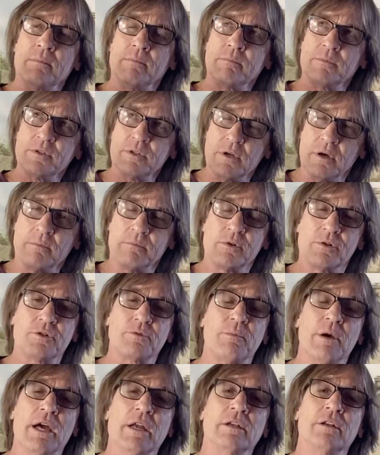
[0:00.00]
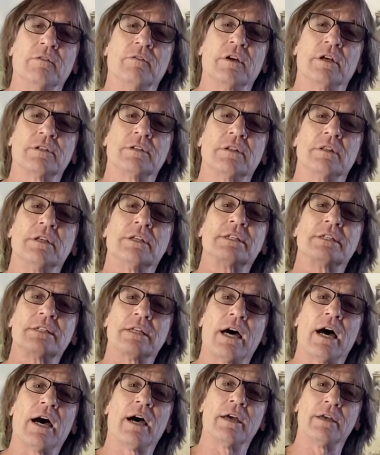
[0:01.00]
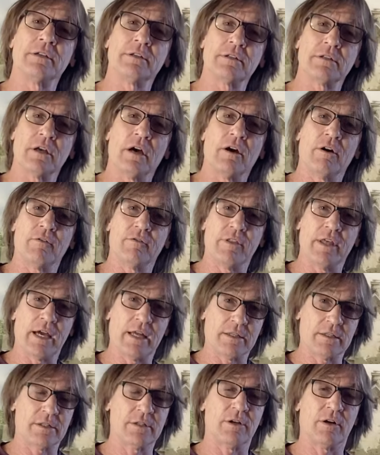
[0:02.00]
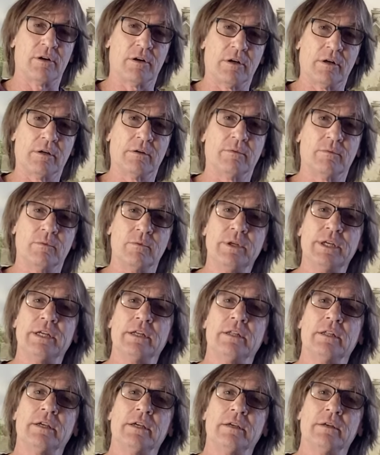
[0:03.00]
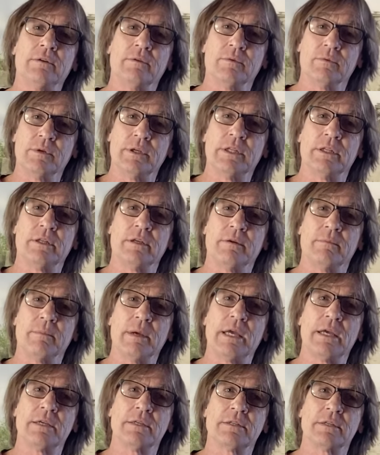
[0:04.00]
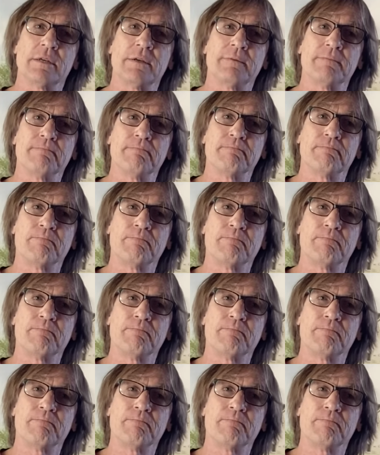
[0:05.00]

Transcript: some perspective as to the size of that star. Really, really amazing.